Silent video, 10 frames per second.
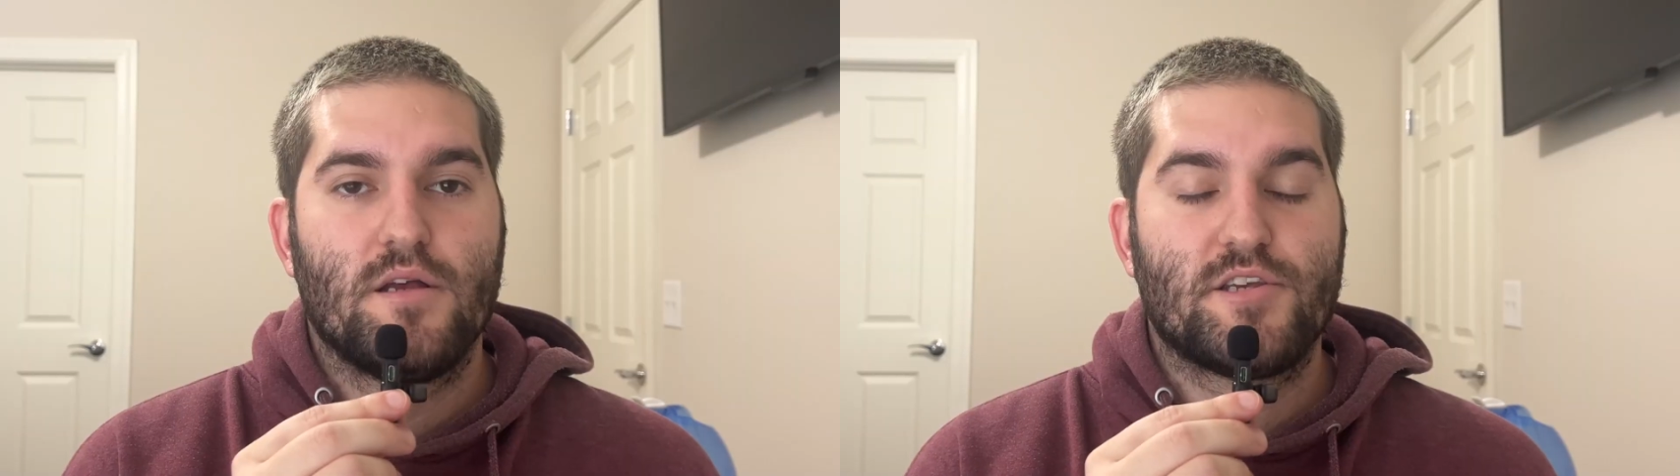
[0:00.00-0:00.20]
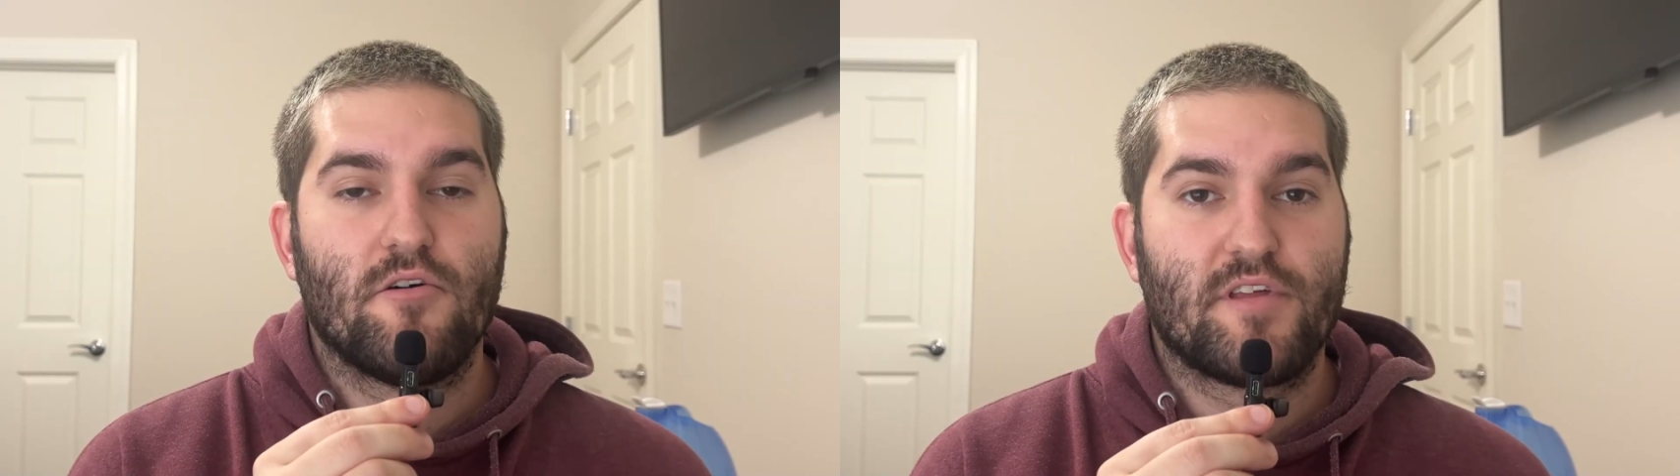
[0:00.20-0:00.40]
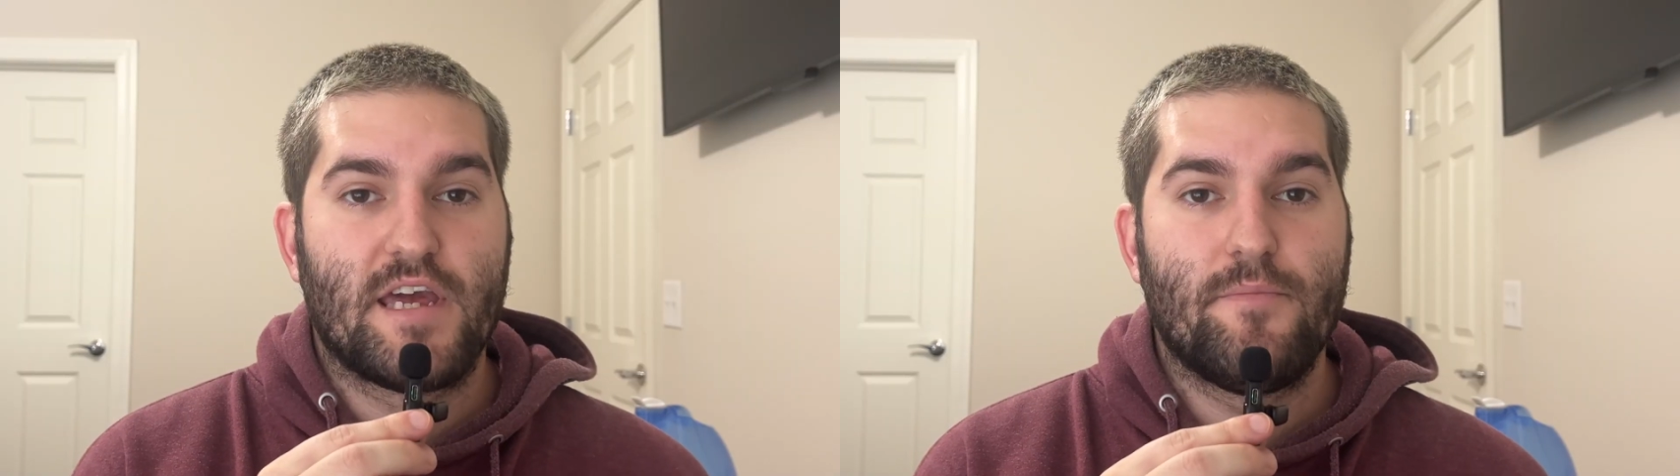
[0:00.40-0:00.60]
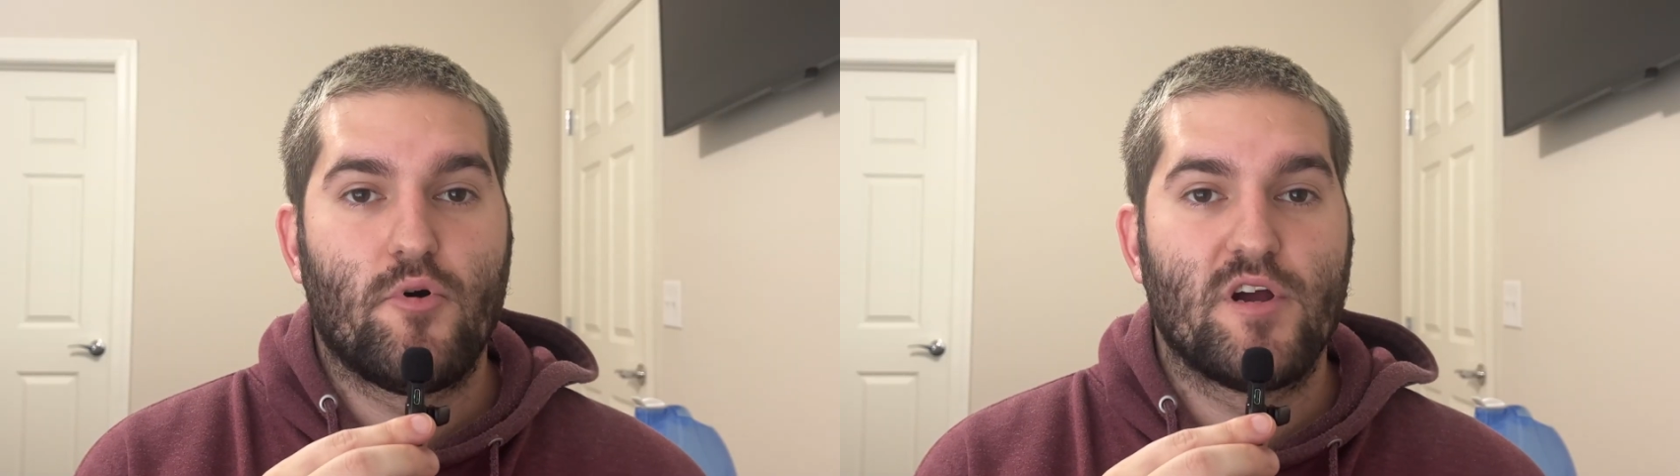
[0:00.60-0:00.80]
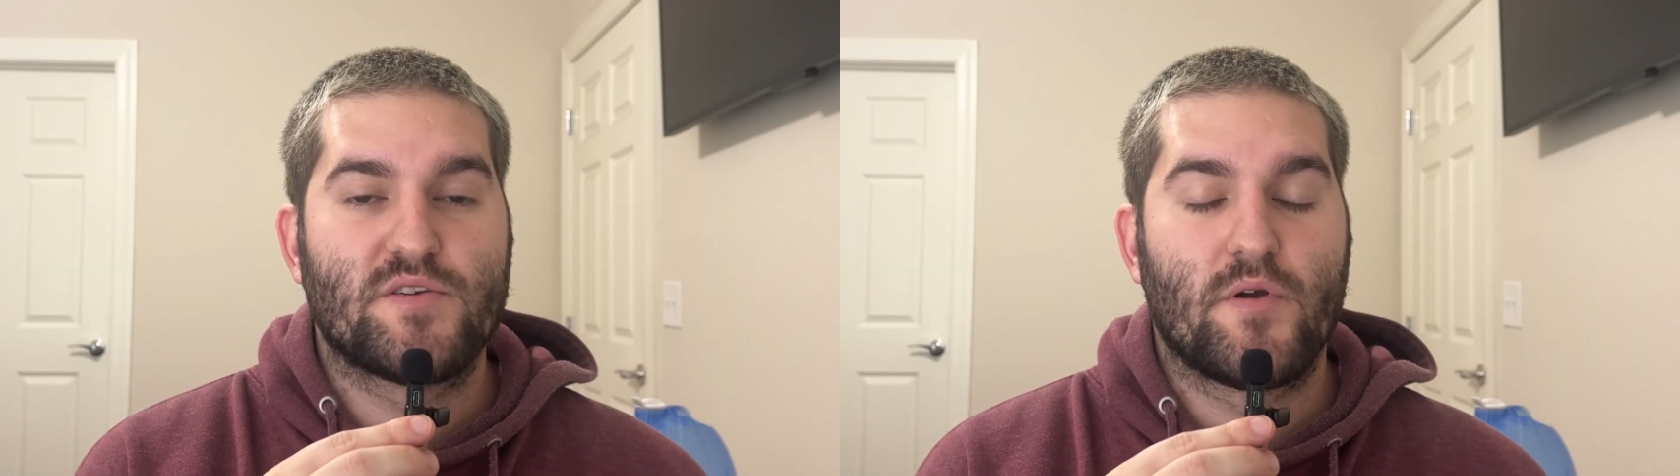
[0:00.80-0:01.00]
So the key
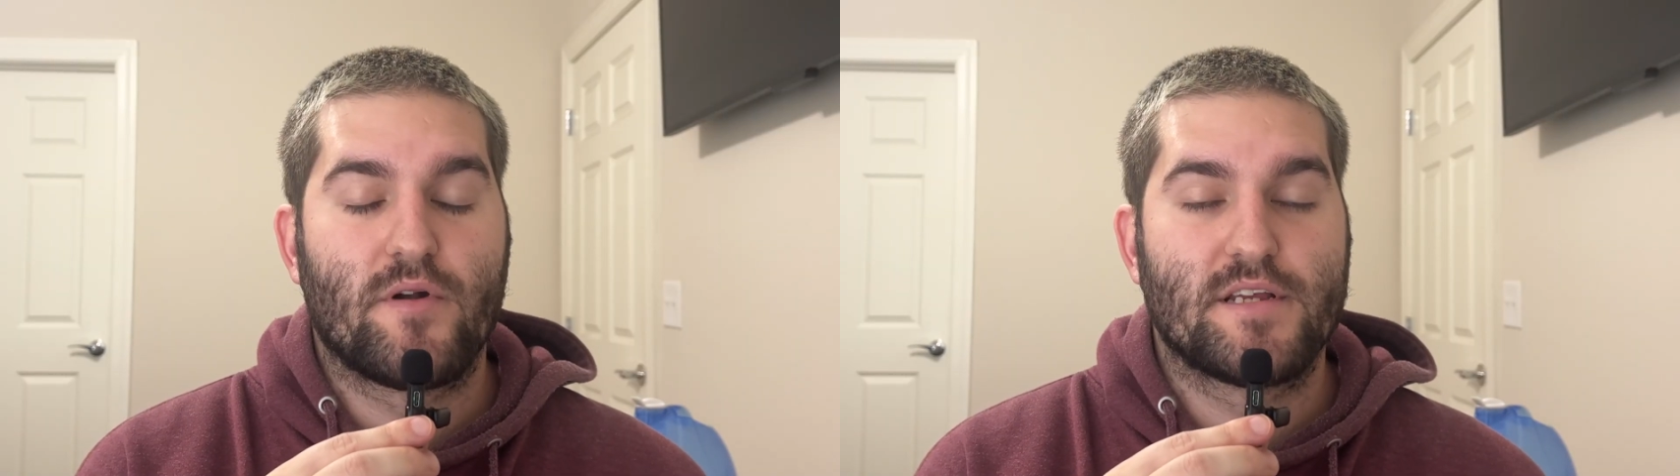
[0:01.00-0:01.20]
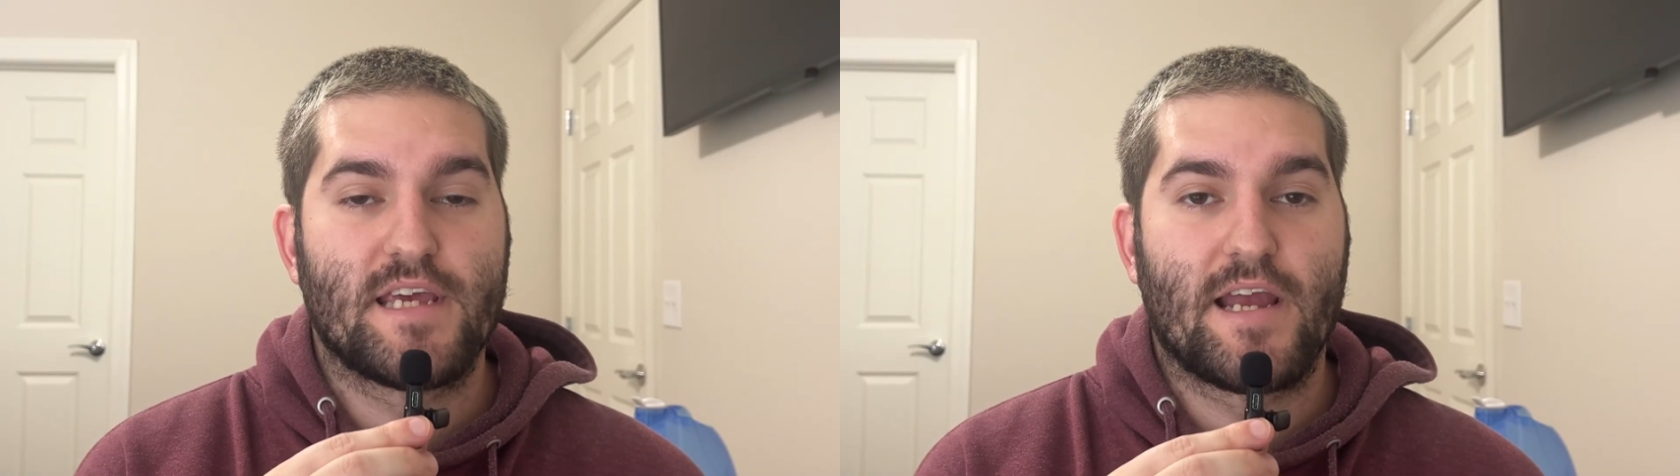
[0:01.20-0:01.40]
points we want to